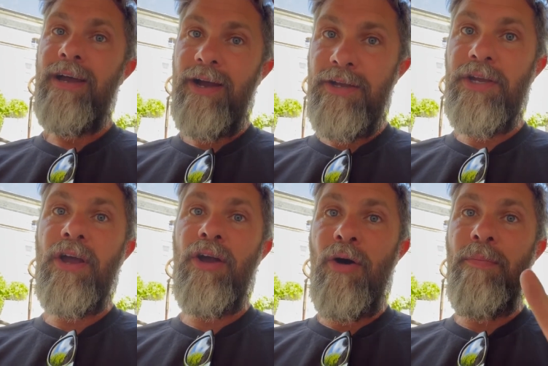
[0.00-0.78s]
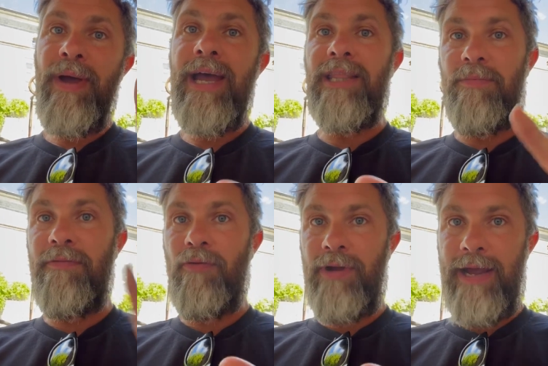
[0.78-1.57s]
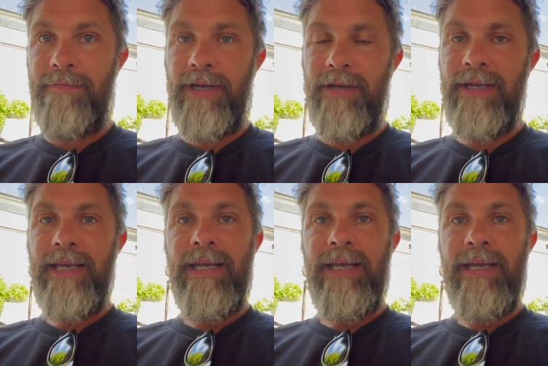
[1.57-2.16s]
and you can compare the before and after.